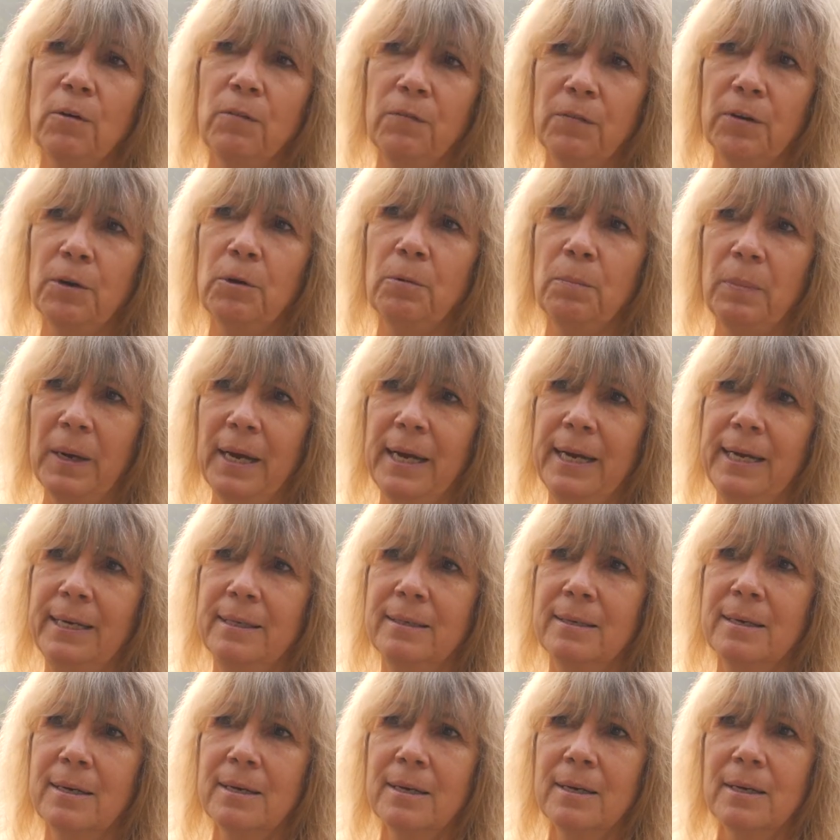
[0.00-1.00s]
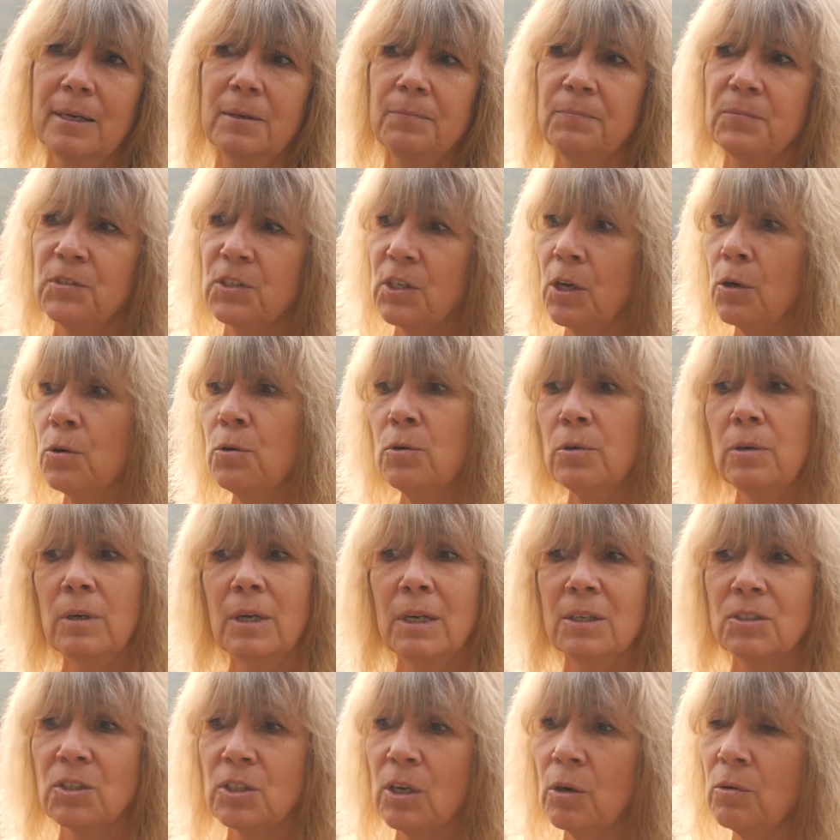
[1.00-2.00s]
feel pain. So
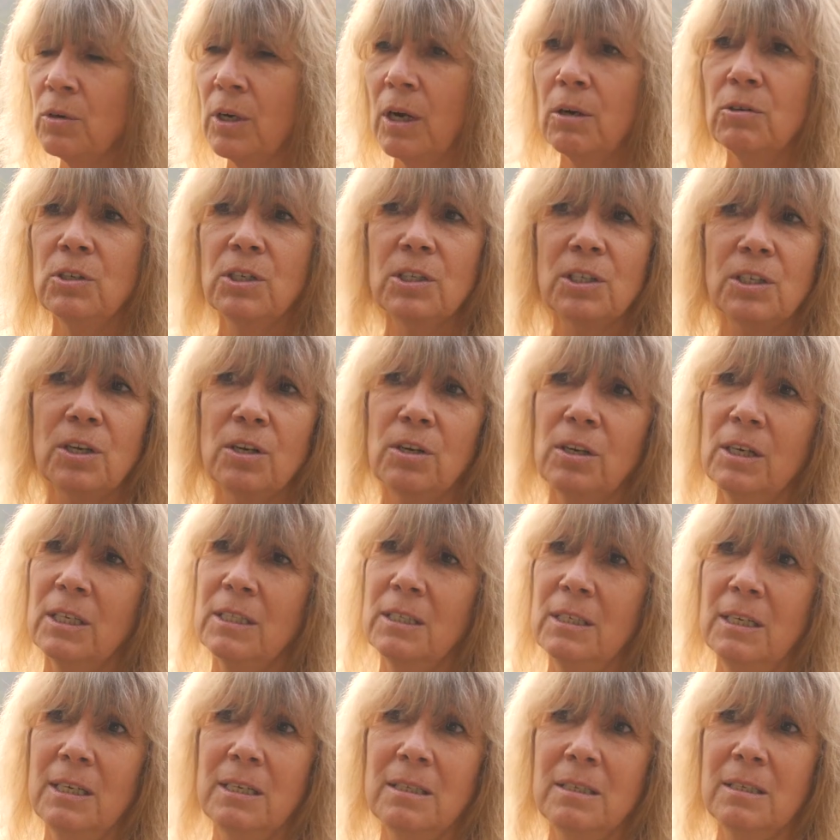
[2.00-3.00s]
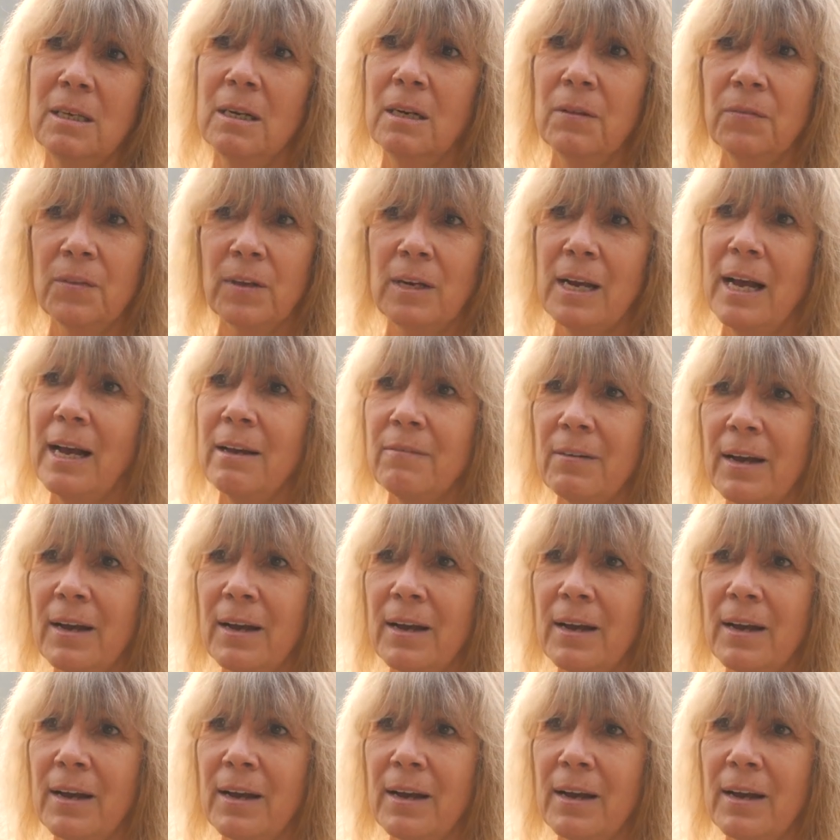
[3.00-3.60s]
don't go to circuses that have